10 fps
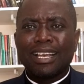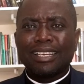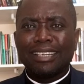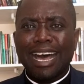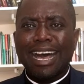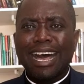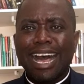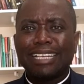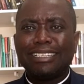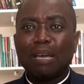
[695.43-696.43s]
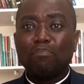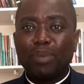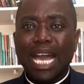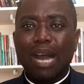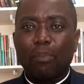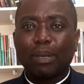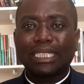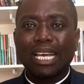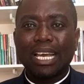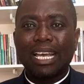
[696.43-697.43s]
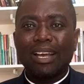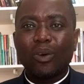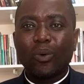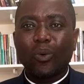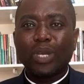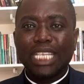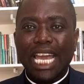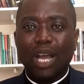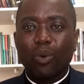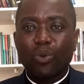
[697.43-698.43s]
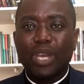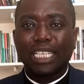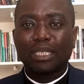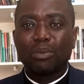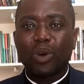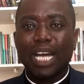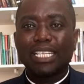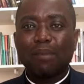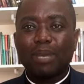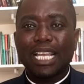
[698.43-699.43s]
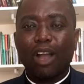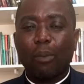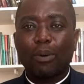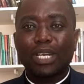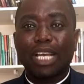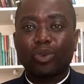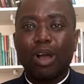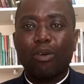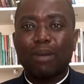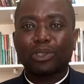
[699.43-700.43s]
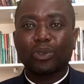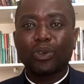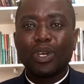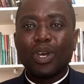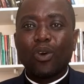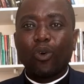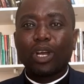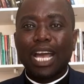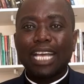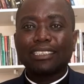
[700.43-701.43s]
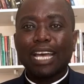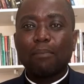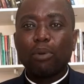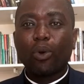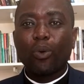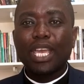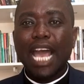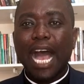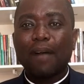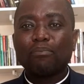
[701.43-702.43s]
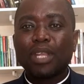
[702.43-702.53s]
Now, a dear beer, a person, oh, yeah, we are simo, a dear beer, and coupon there to a commasso, who kinds a book where you are.